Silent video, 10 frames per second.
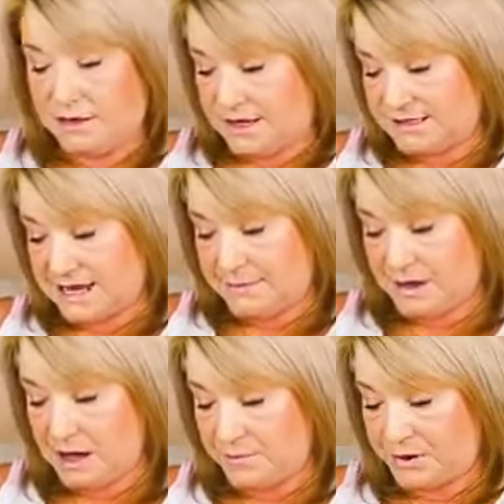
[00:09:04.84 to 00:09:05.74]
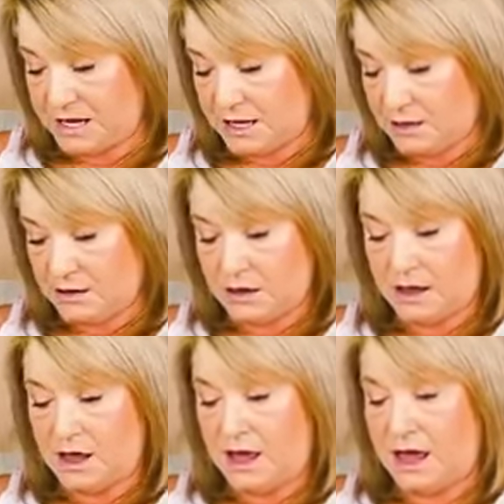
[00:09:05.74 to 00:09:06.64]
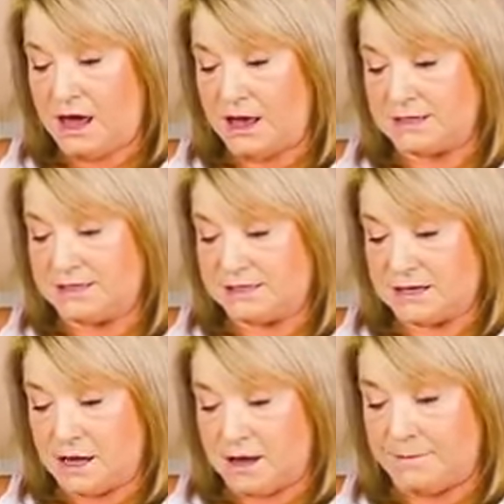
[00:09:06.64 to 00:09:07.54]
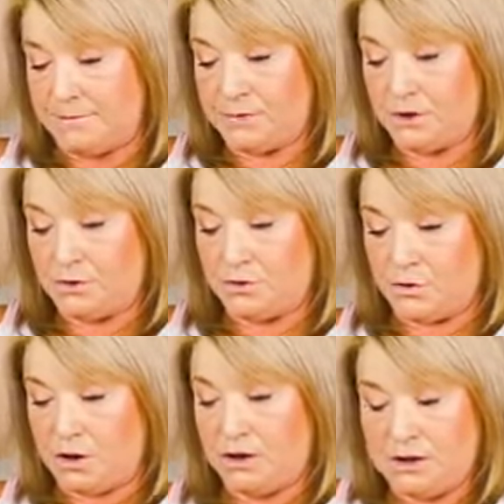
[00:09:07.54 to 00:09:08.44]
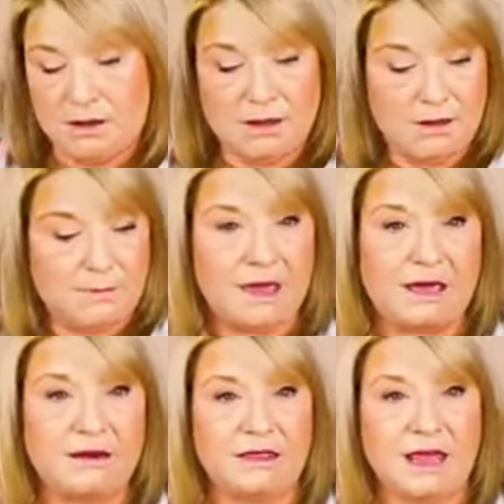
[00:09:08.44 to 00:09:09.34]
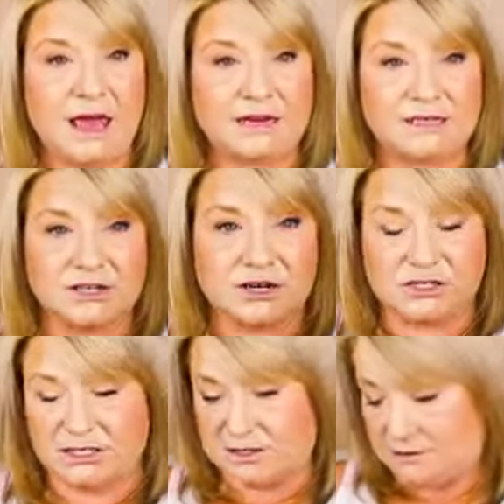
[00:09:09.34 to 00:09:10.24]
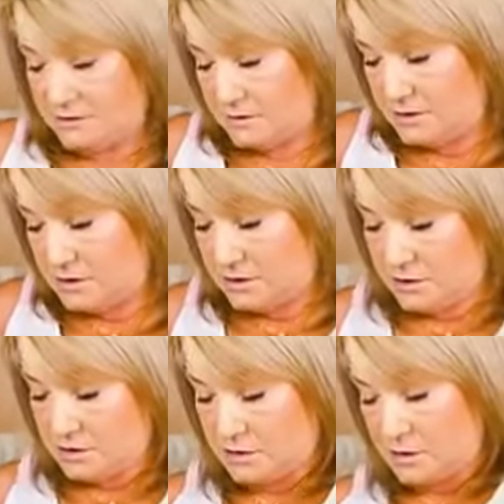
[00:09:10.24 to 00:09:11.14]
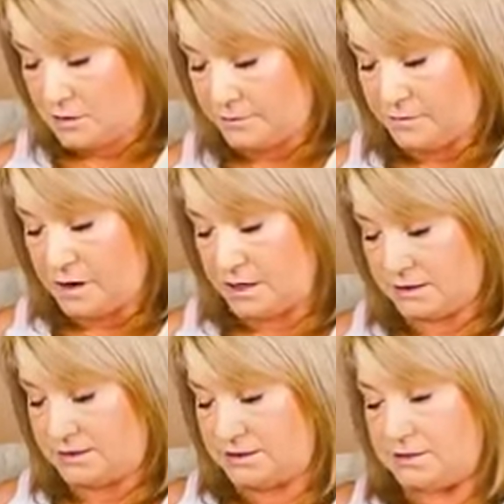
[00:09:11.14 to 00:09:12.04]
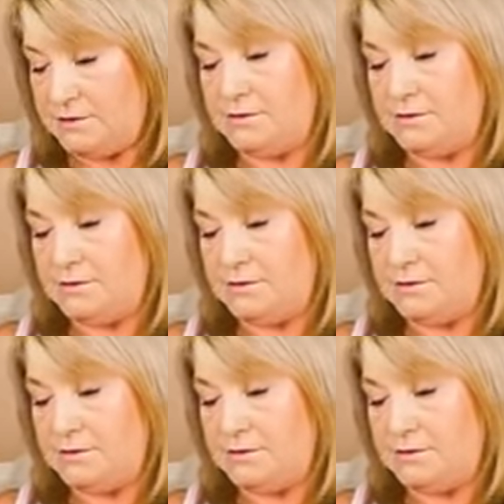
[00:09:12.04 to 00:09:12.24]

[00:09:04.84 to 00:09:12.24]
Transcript: the same company as who made the canisters. All right.